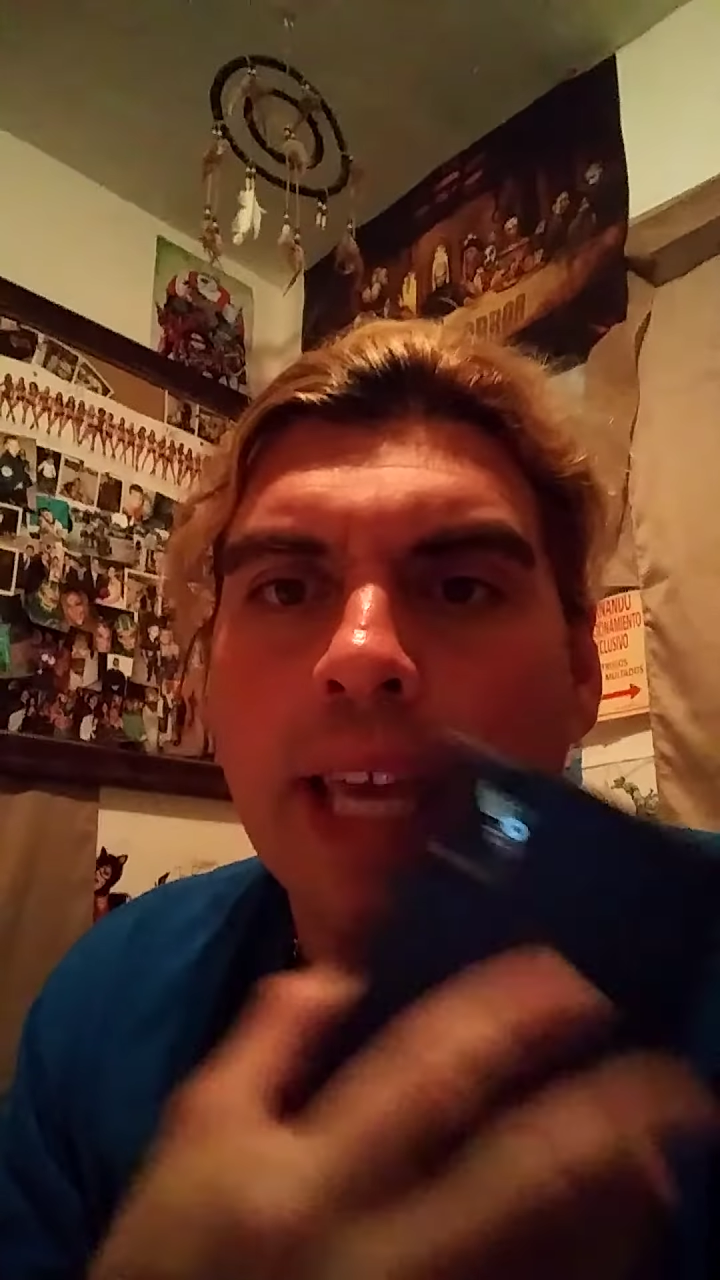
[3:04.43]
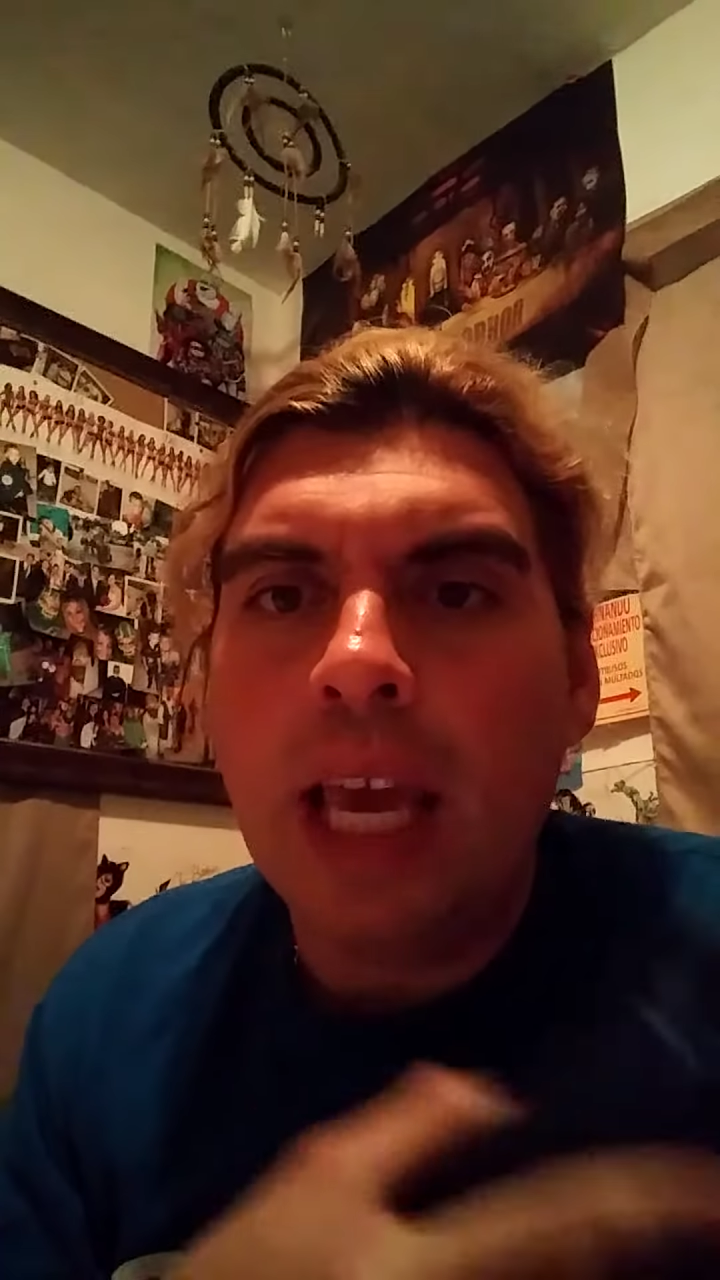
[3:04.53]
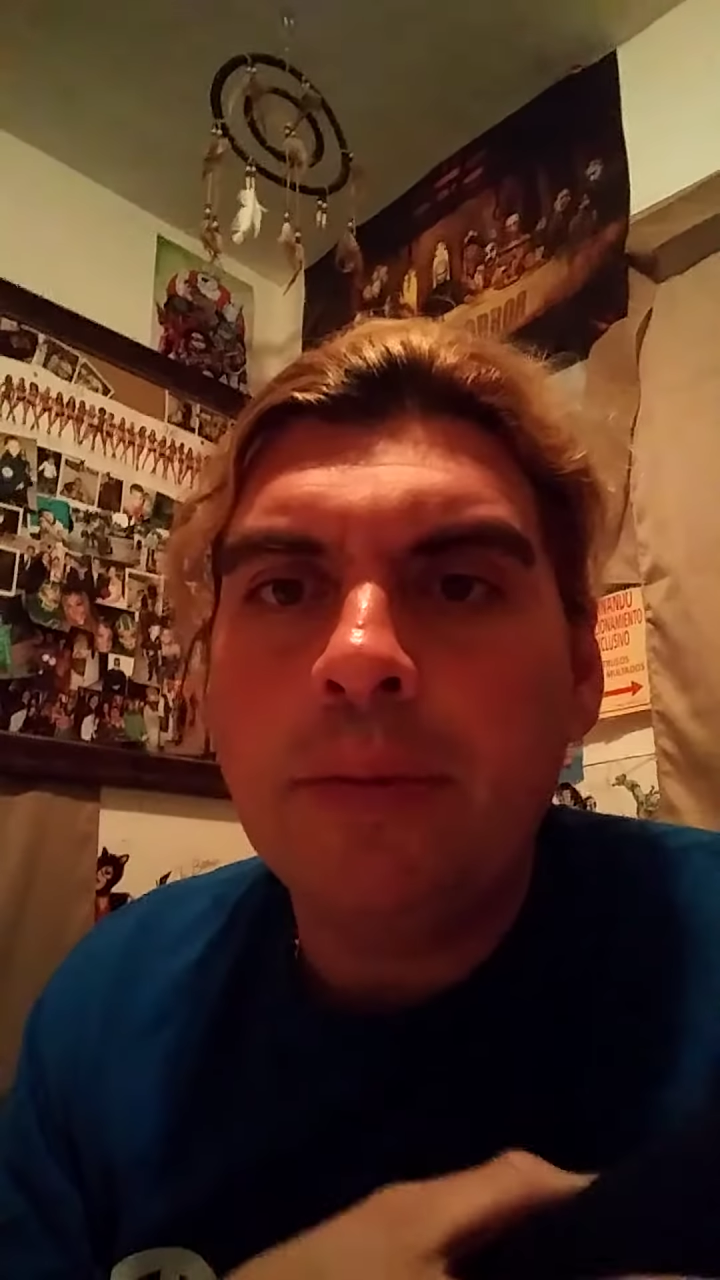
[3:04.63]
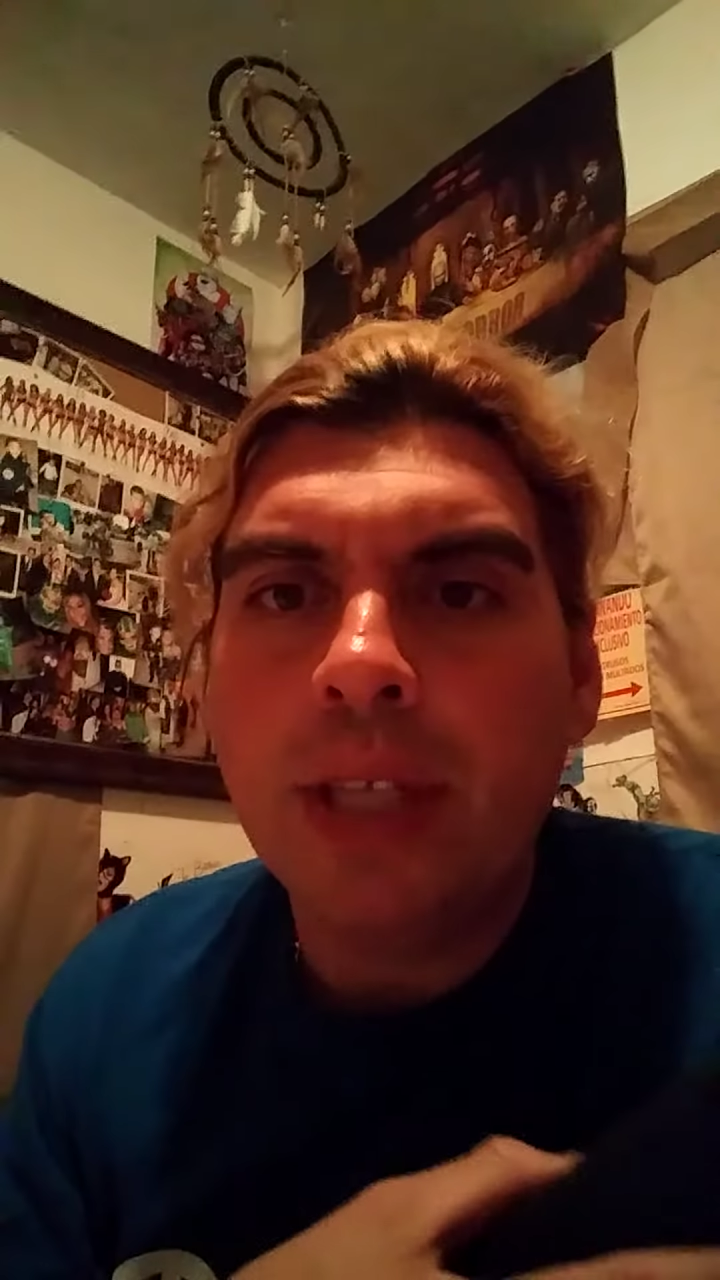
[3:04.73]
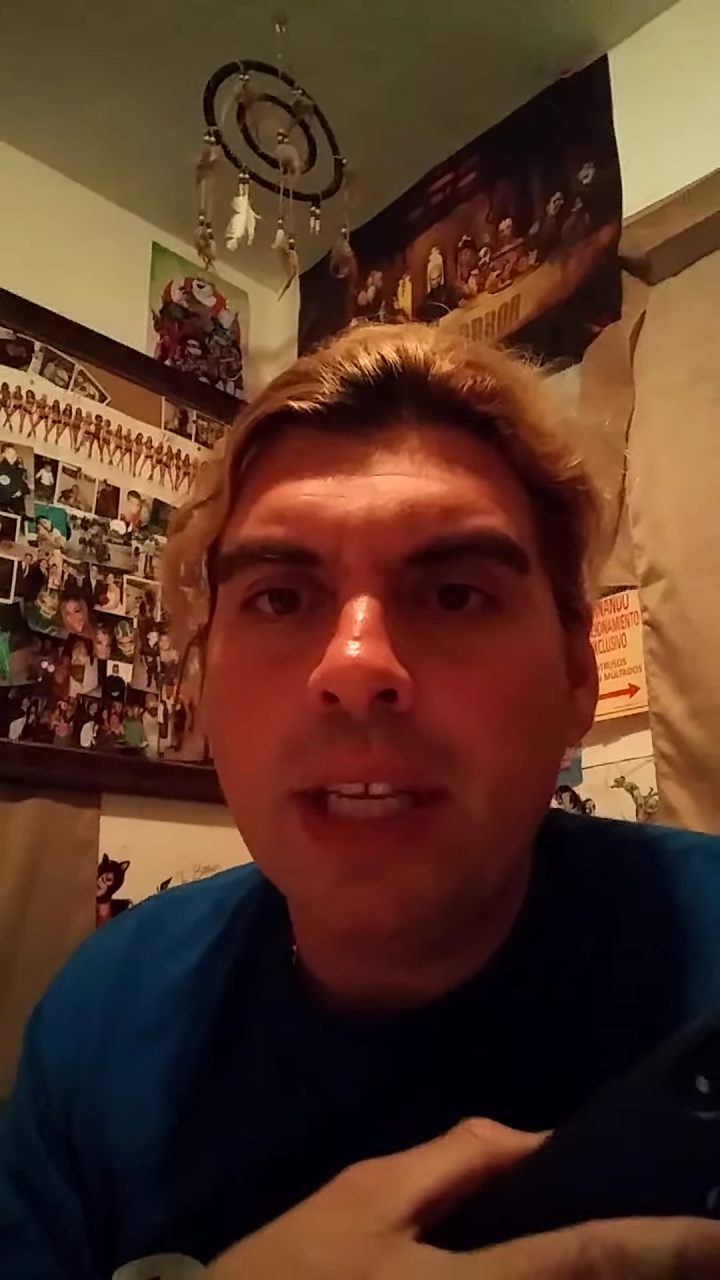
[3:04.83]

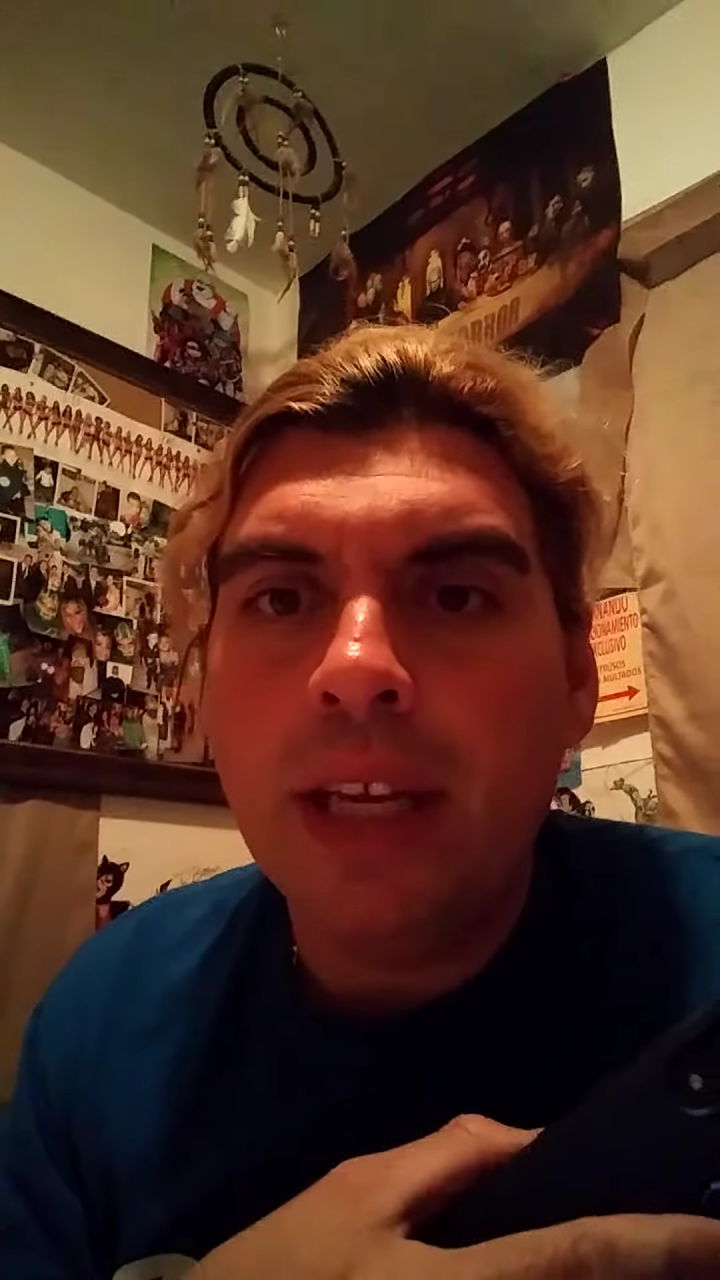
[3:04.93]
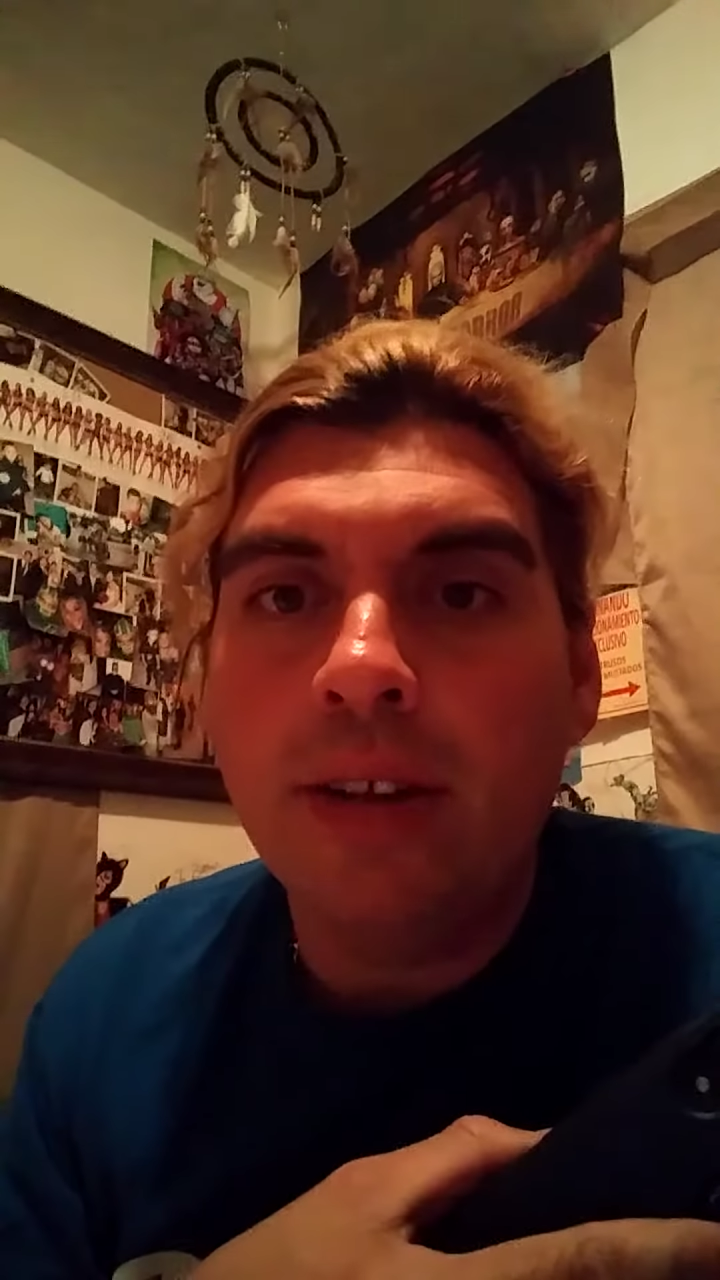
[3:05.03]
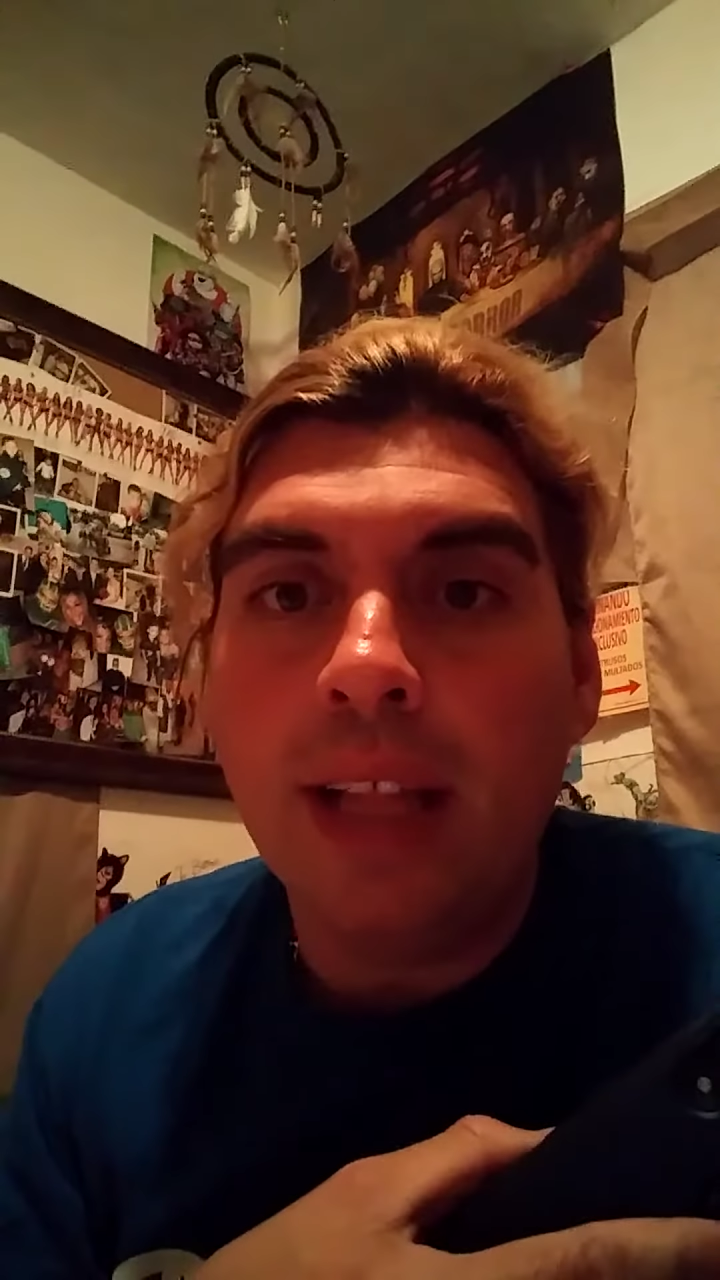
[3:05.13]
games in here